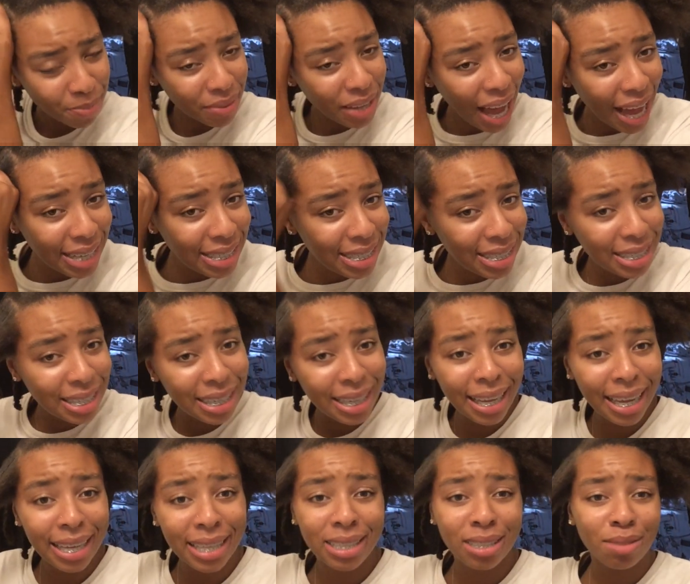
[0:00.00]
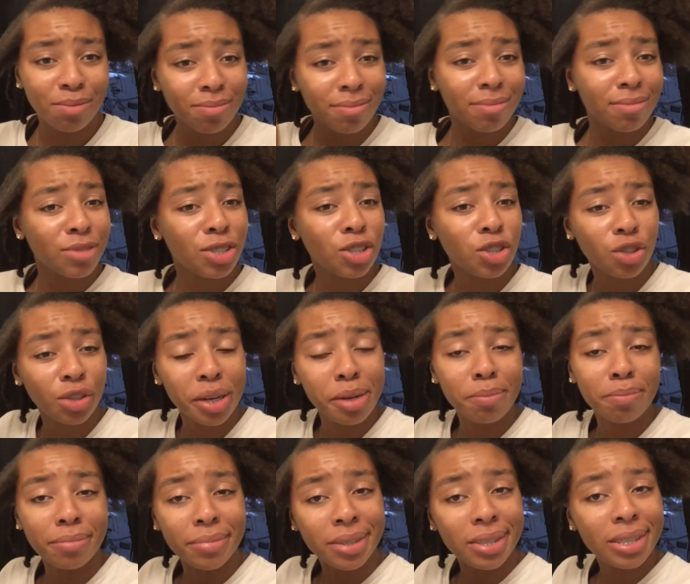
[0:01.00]
I just need to get
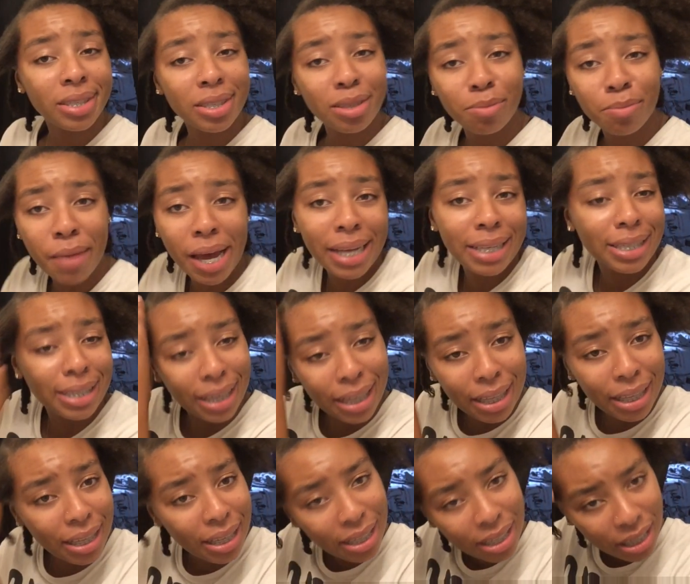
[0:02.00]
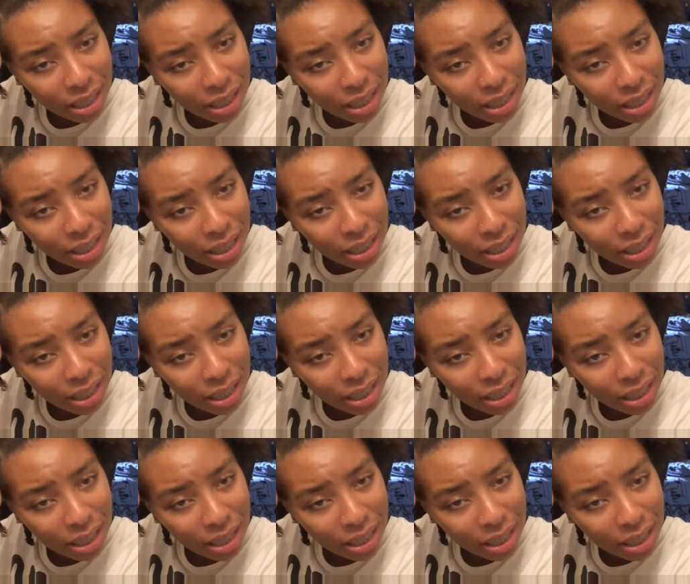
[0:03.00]
trims, basically.